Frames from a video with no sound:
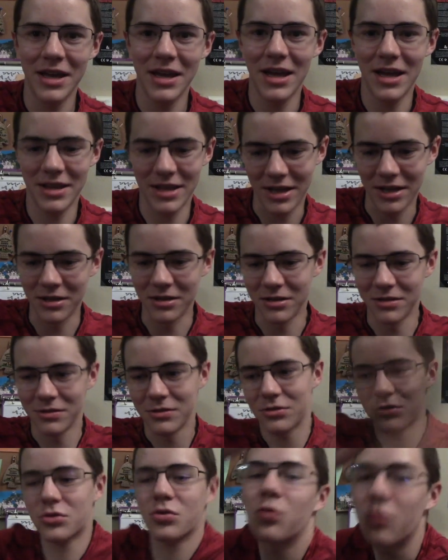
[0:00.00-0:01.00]
and then
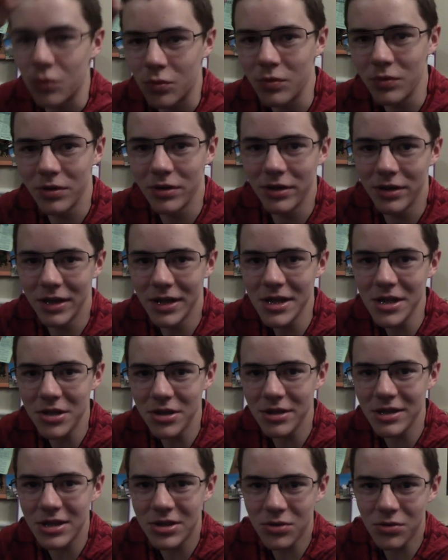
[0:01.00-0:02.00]
the
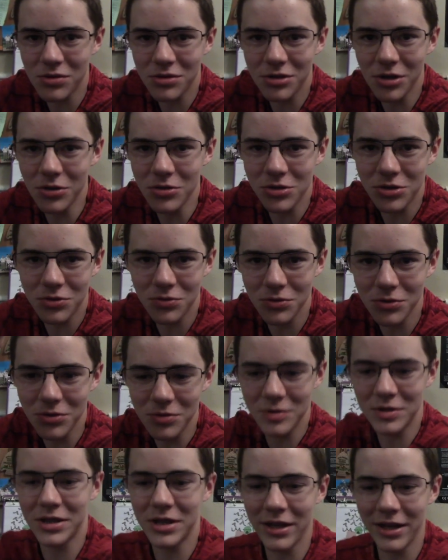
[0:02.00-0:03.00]
sword goes through,
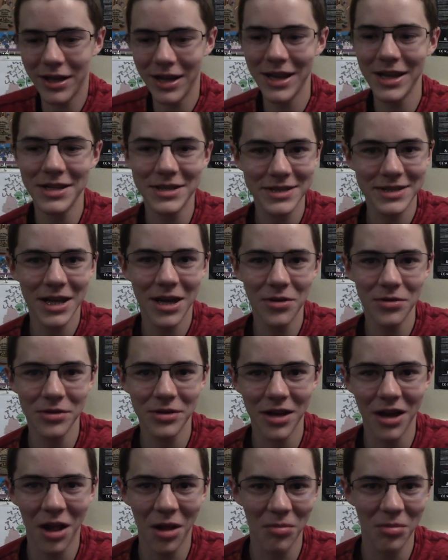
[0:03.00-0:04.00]
takes down the
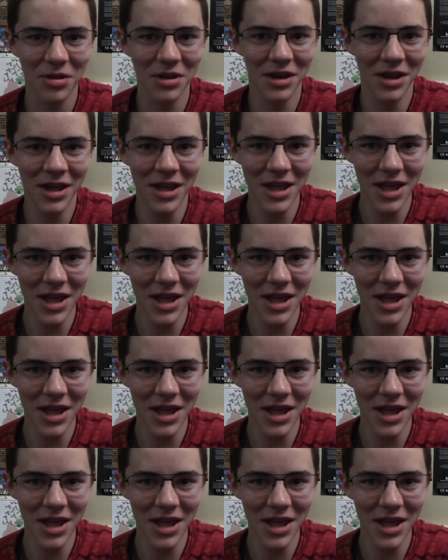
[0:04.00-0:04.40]
goblin,